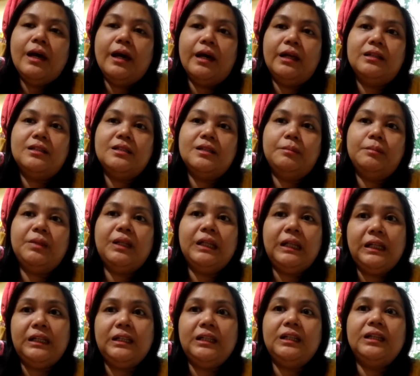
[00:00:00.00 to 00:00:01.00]
and some
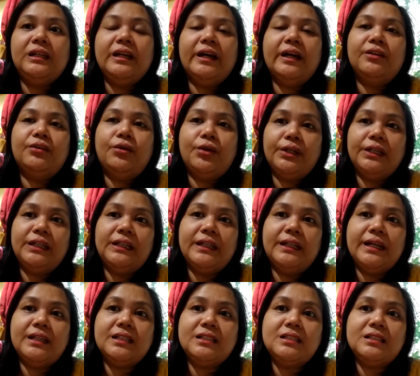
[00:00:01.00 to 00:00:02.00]
cleaning and
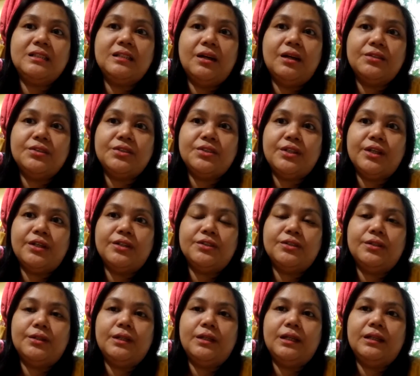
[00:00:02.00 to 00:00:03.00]
organizing
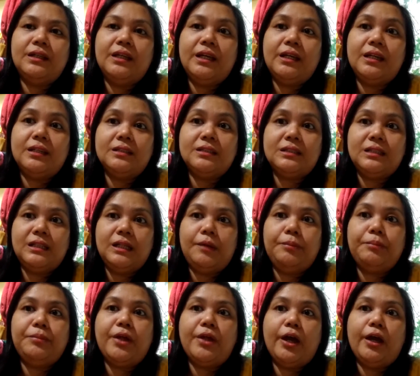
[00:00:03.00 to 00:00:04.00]
downstairs so that they can
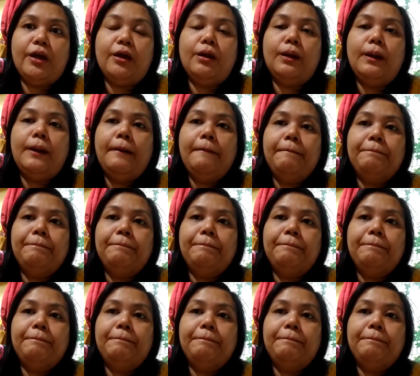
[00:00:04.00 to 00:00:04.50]
sleep there